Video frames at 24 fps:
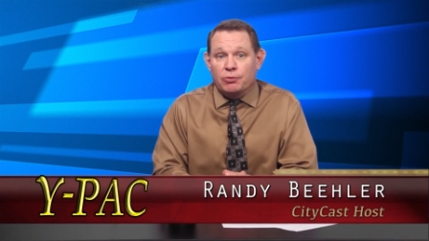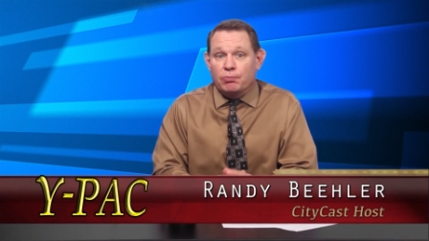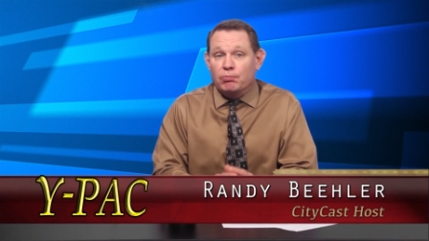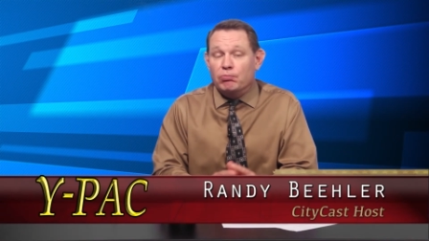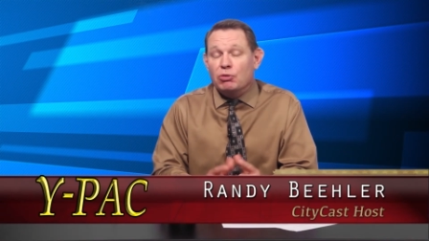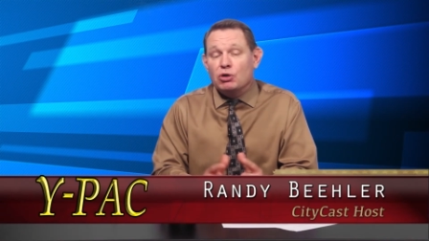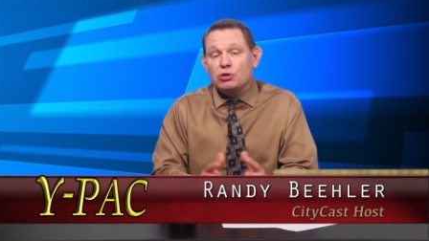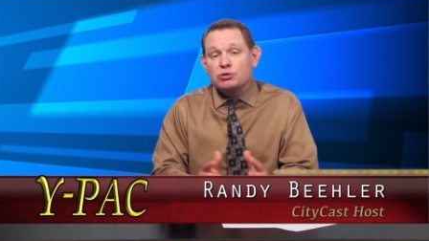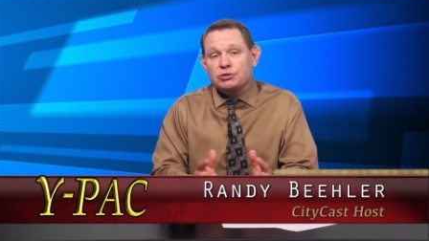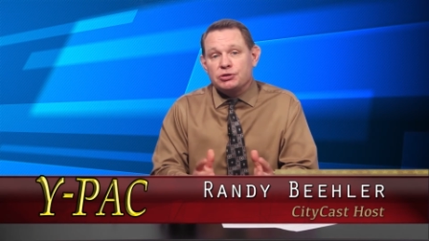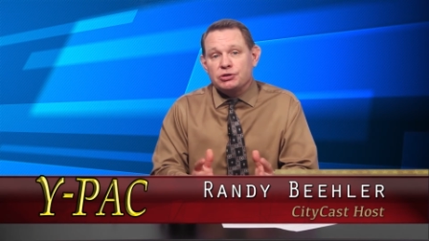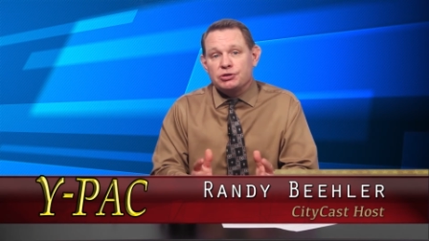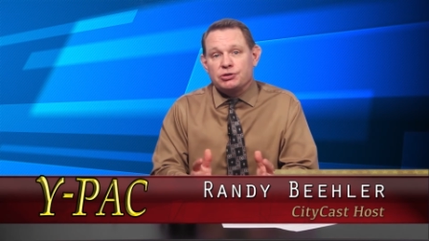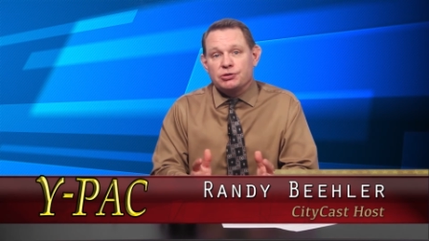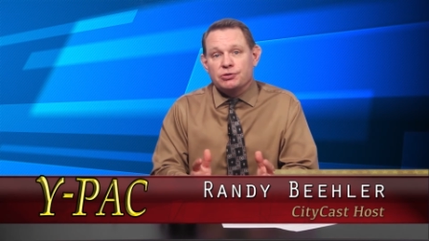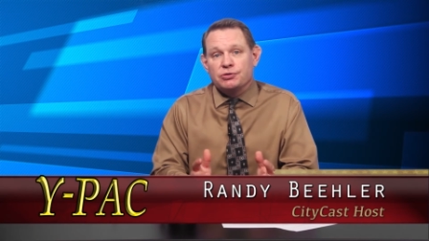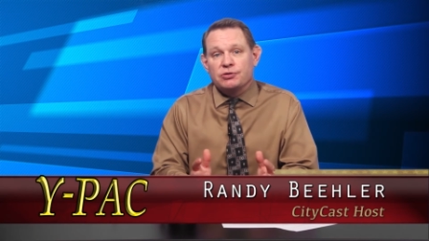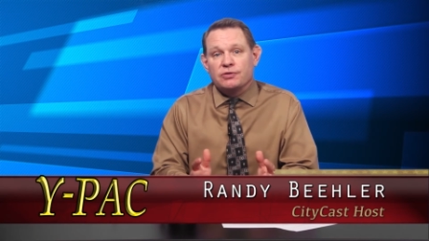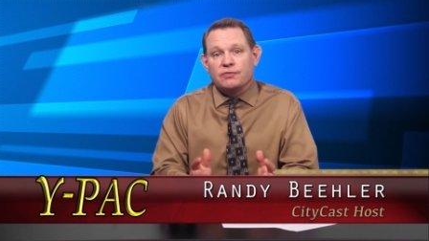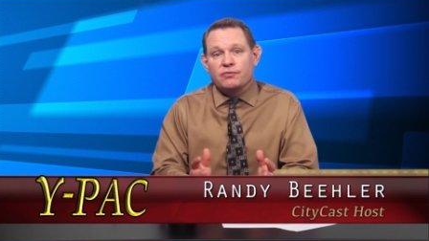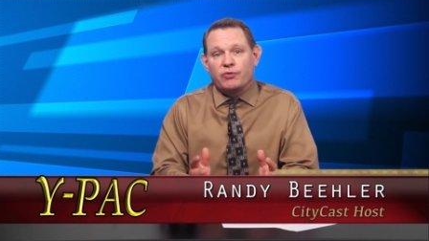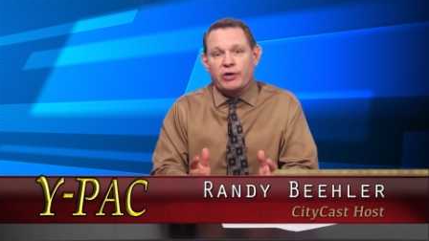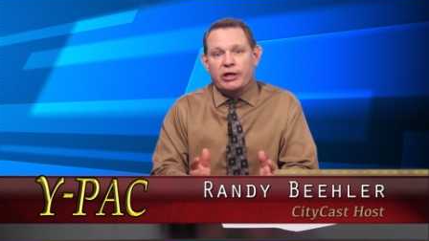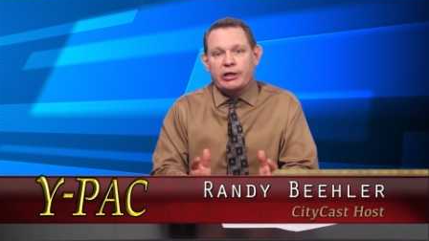the
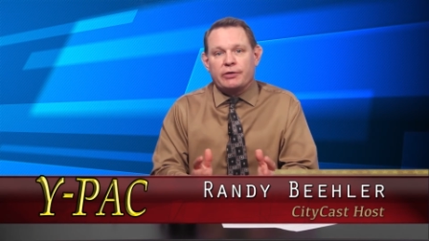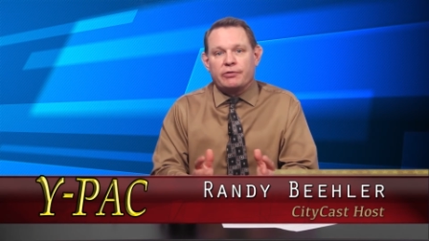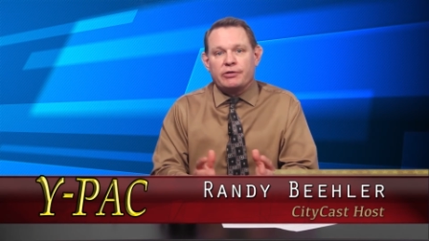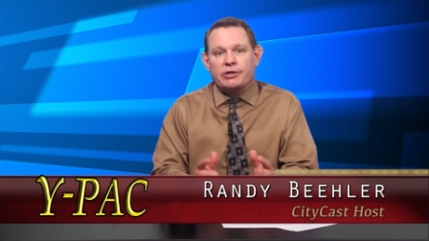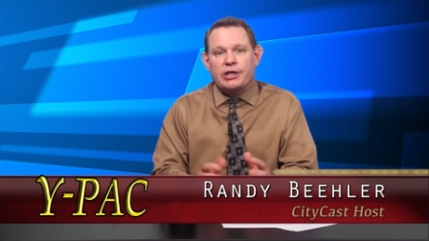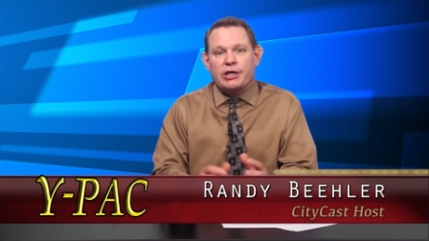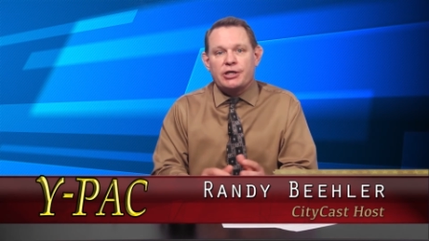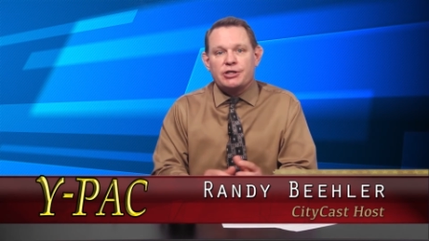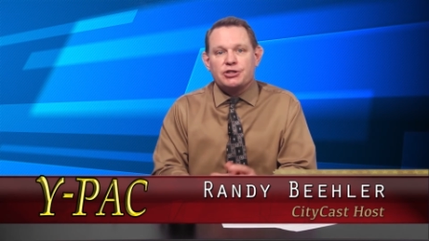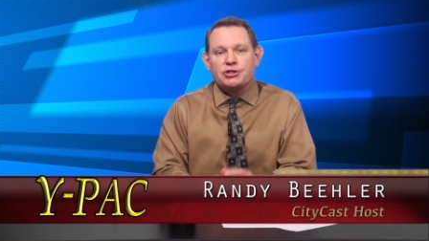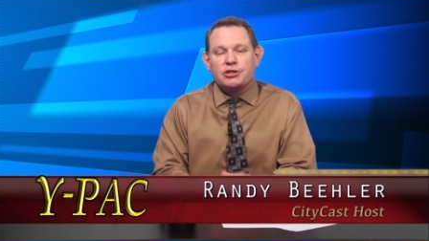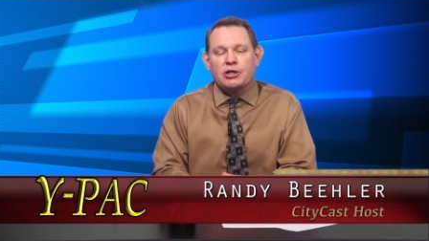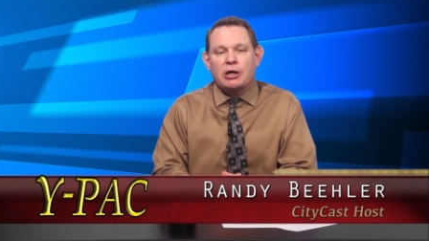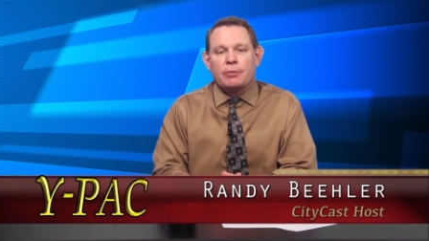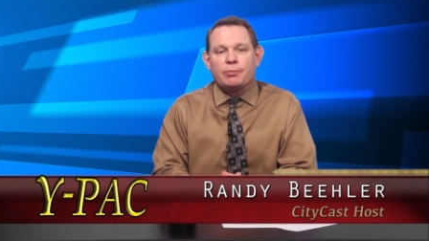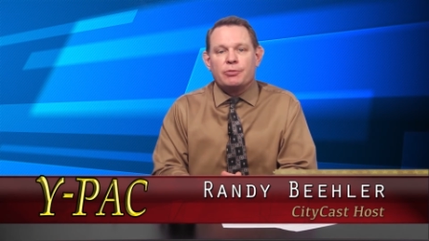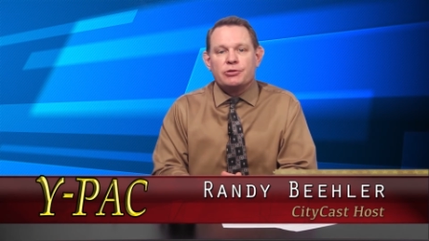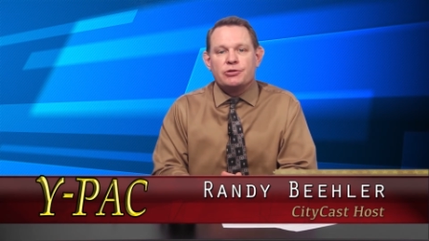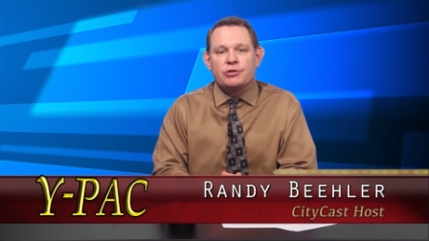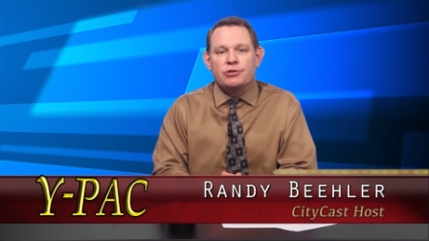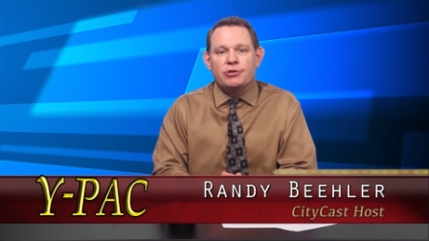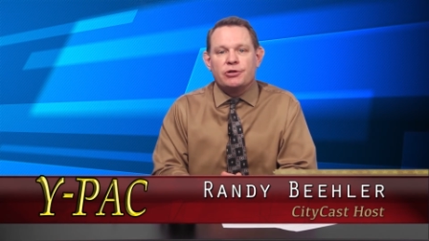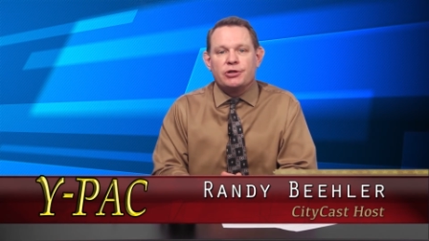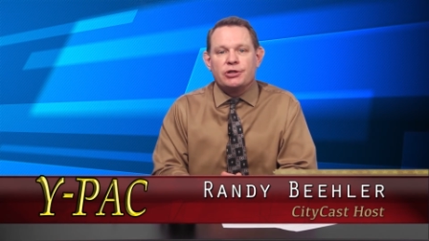multitude of recreation
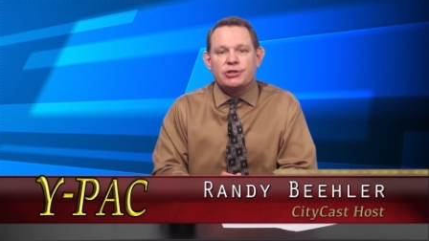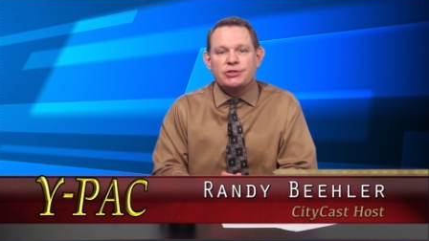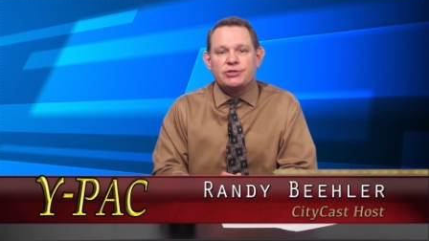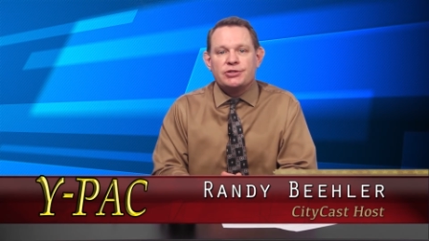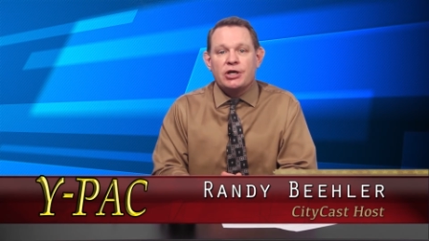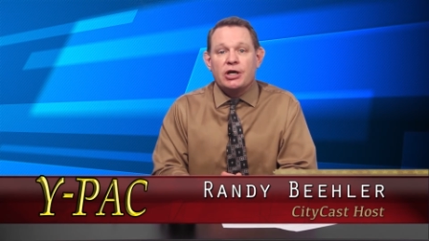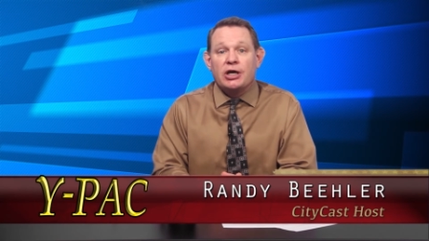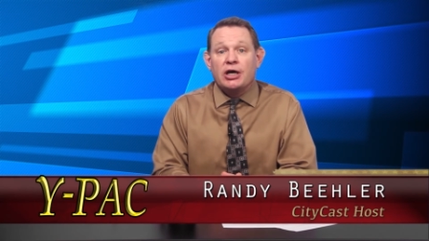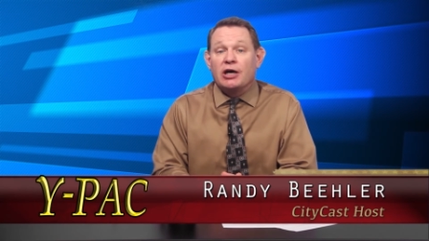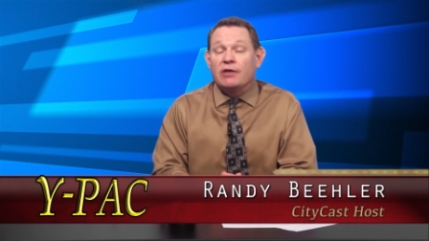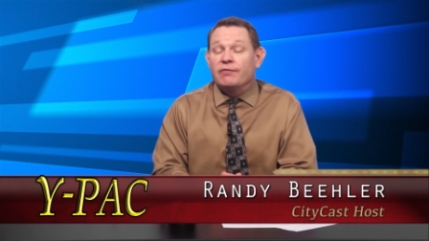opportunities